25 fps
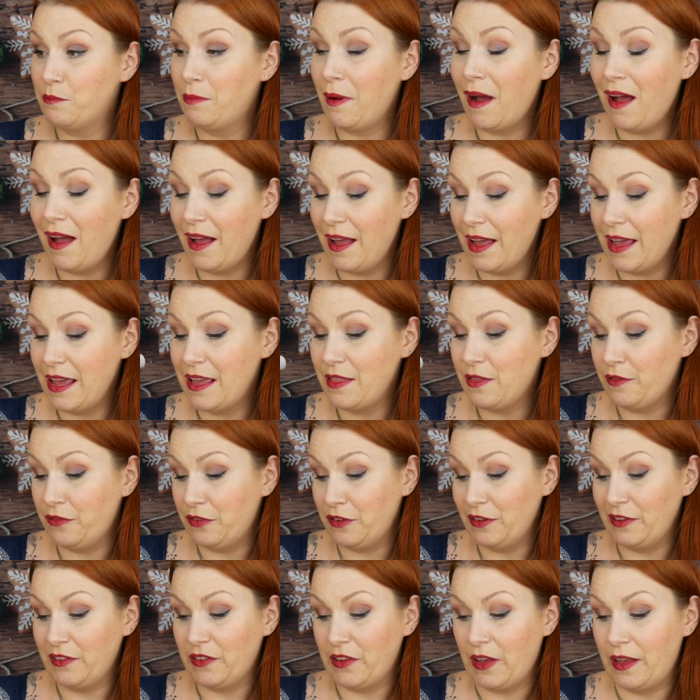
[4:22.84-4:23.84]
to buy the
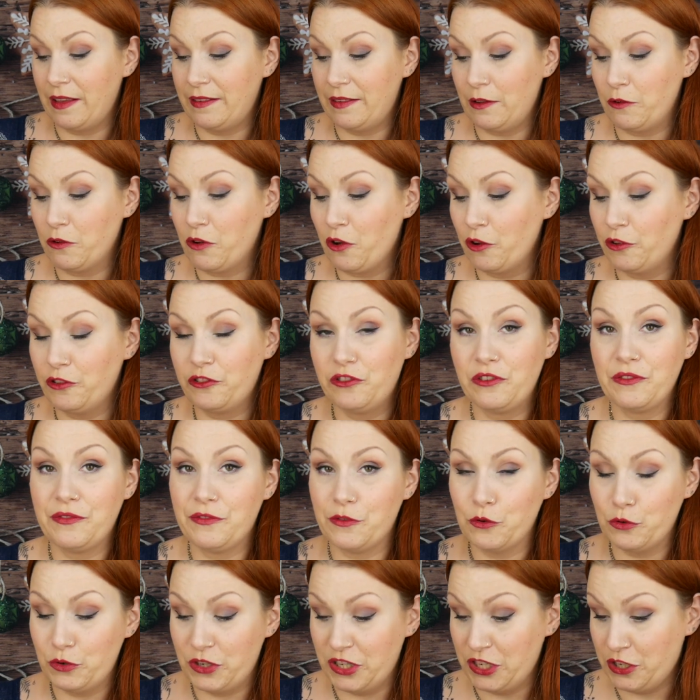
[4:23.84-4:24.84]
full size, it will cost you
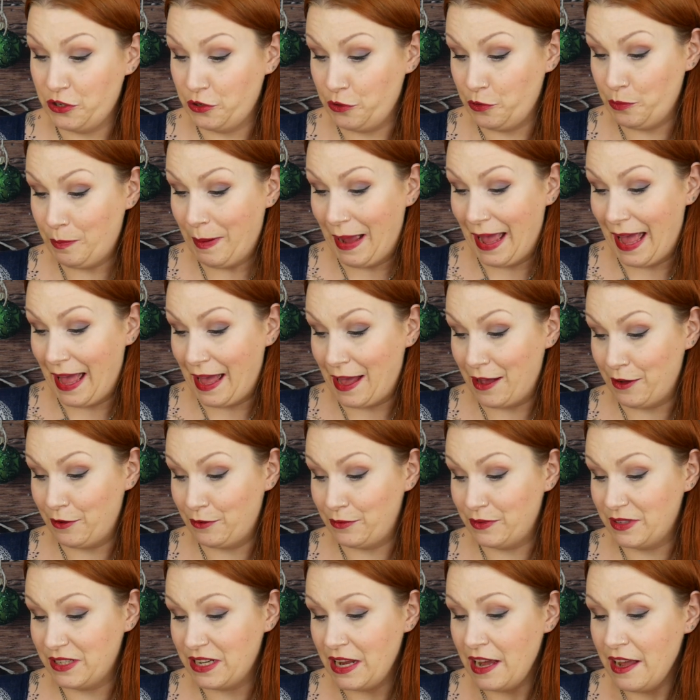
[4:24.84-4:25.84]

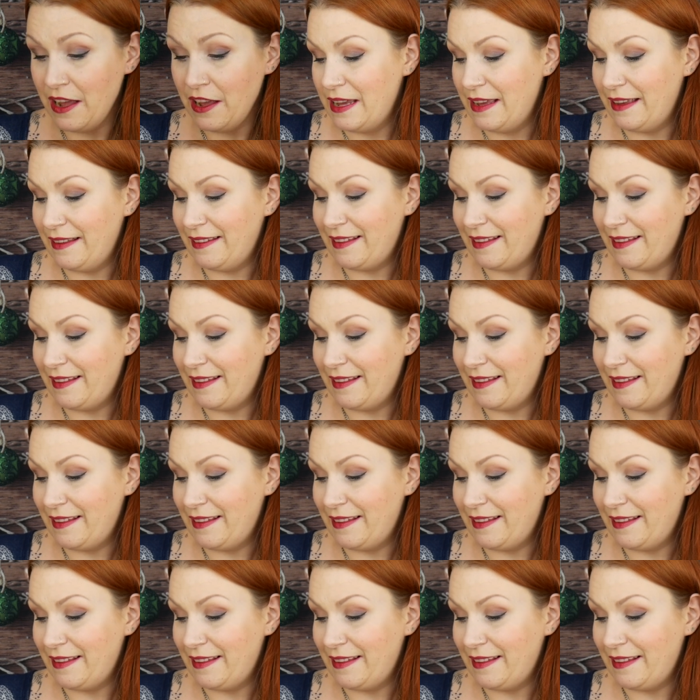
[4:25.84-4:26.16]
£42.